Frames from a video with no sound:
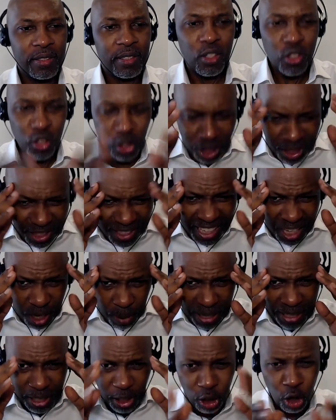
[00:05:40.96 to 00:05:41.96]
Just think
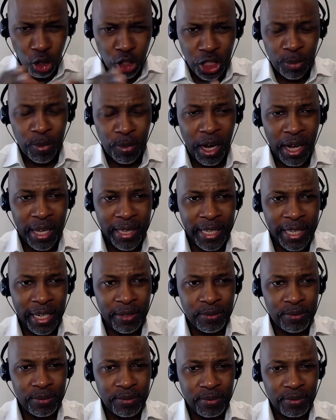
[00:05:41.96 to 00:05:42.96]
about the logic behind that.
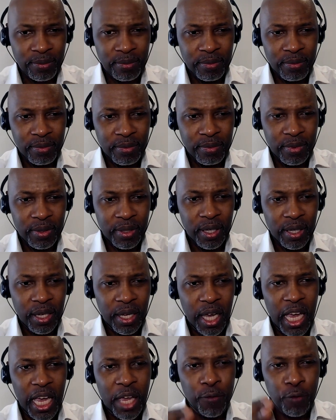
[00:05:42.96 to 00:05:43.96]

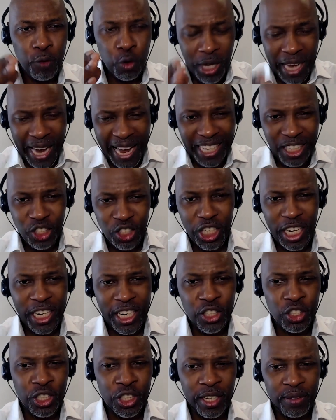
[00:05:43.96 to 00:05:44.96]
If you can
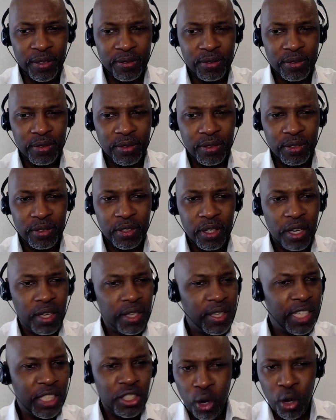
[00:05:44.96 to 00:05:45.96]
change it,
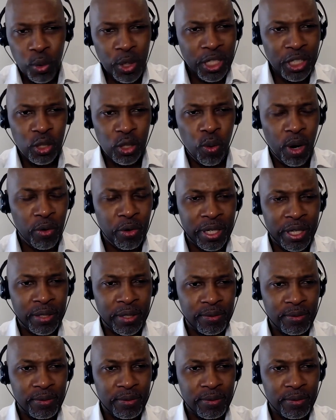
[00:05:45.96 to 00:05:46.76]
there's no need to worry.